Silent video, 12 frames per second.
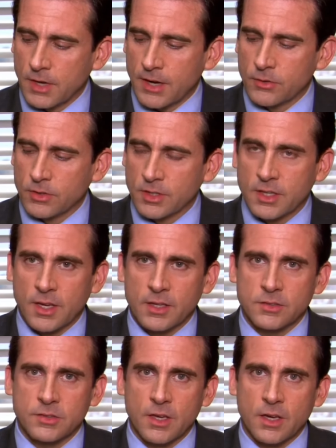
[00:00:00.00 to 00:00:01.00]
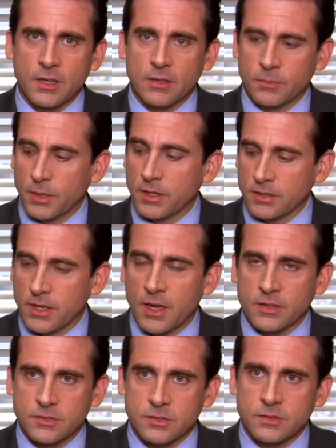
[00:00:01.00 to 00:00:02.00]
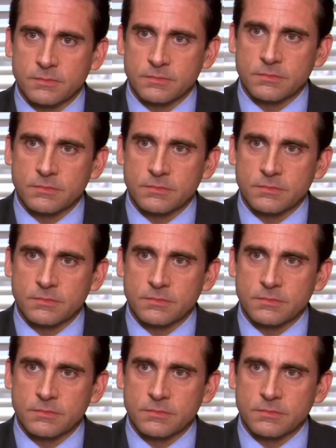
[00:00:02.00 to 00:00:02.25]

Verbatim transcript: I really can't say, but yes.